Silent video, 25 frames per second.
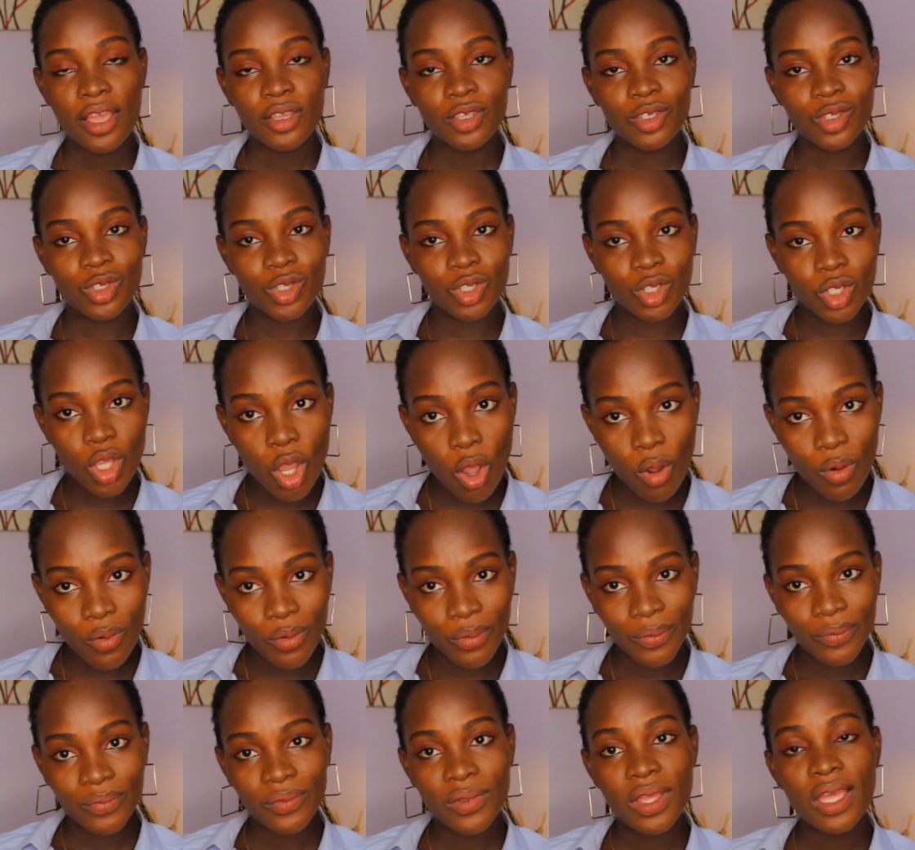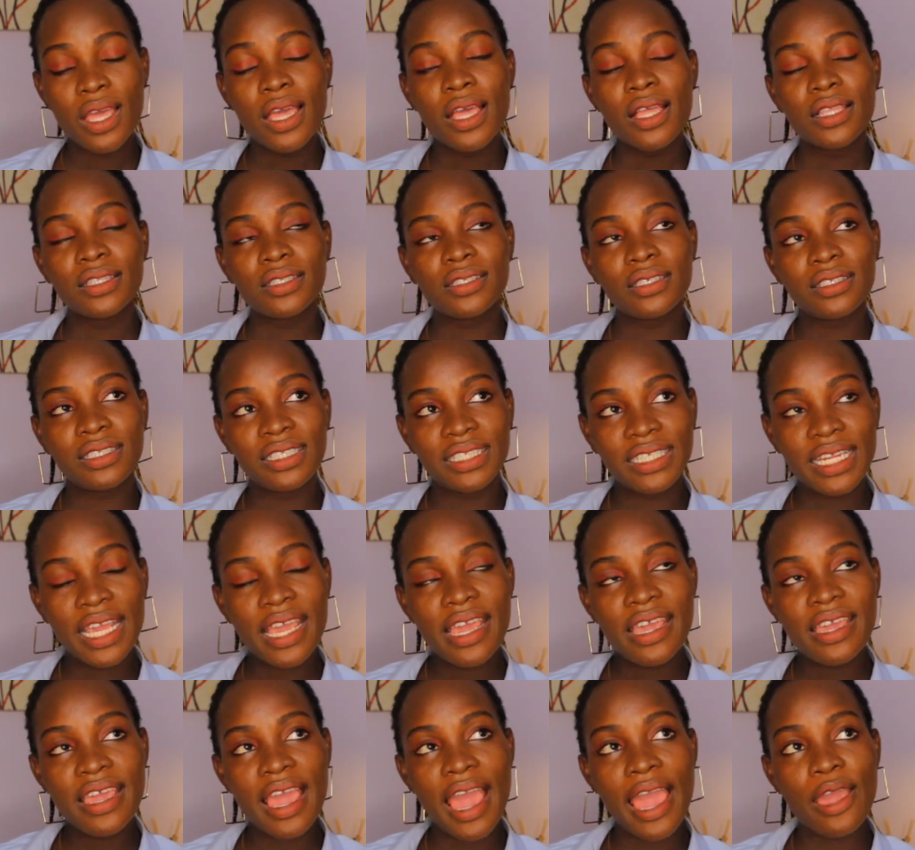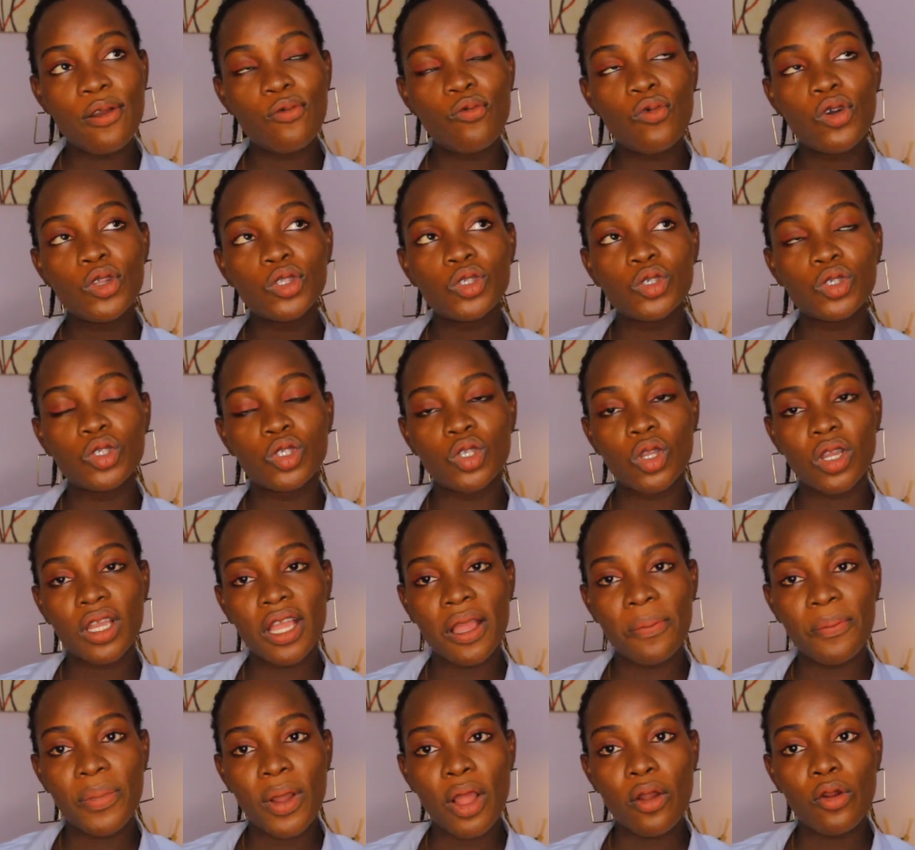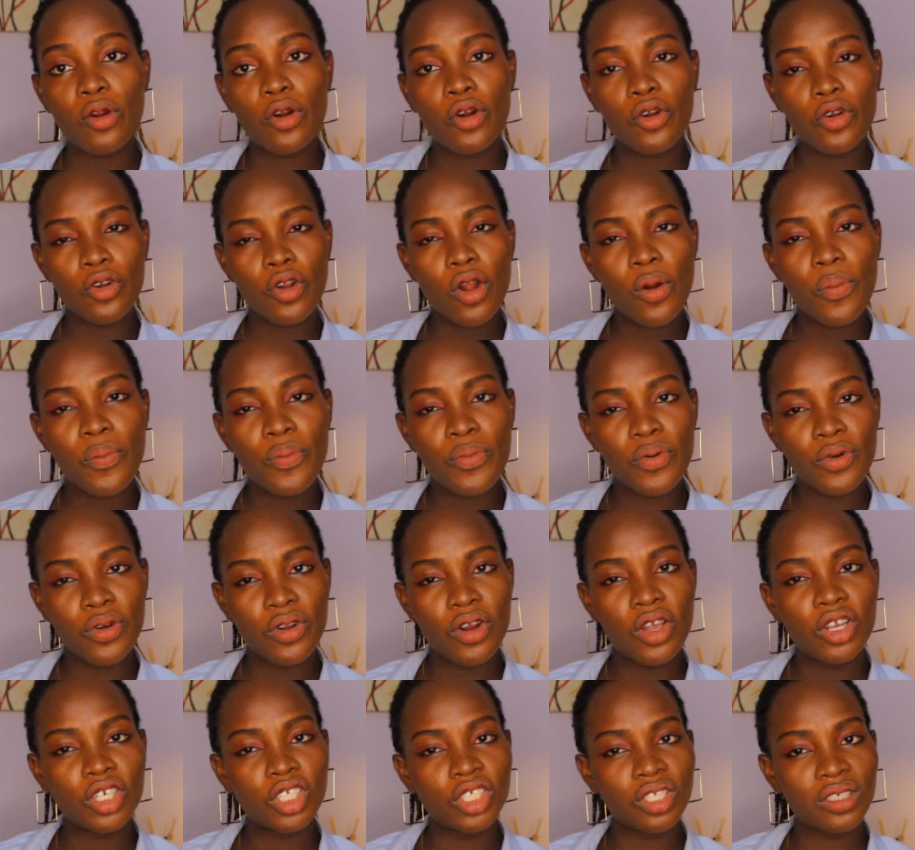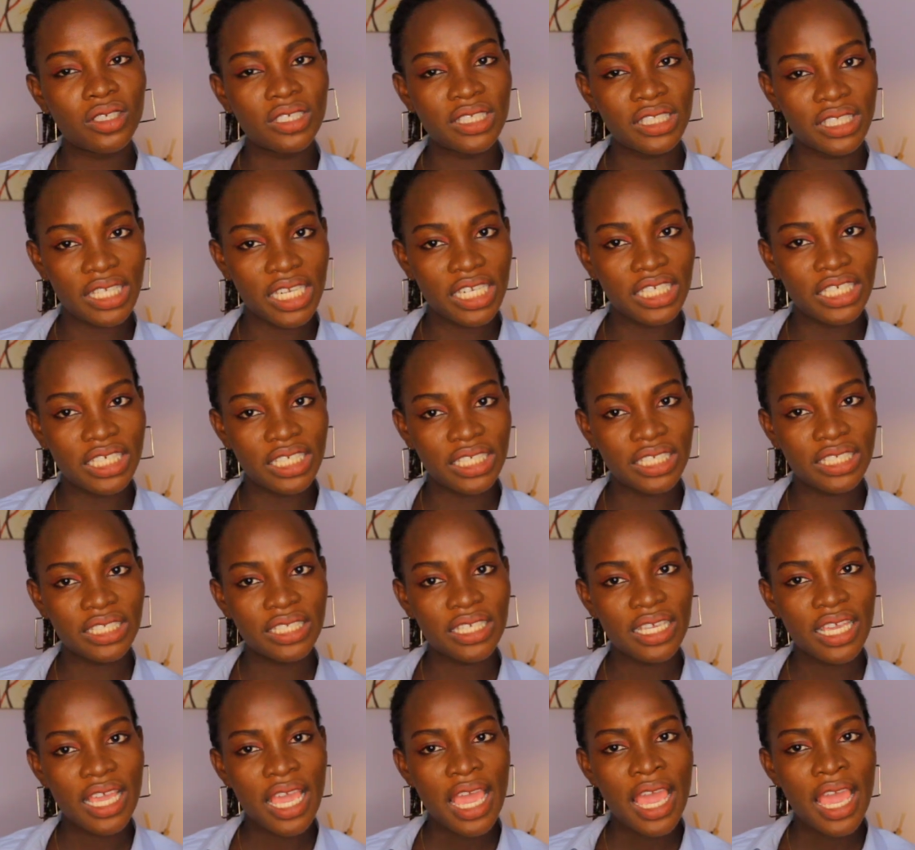So today I want to talk about crop production stages.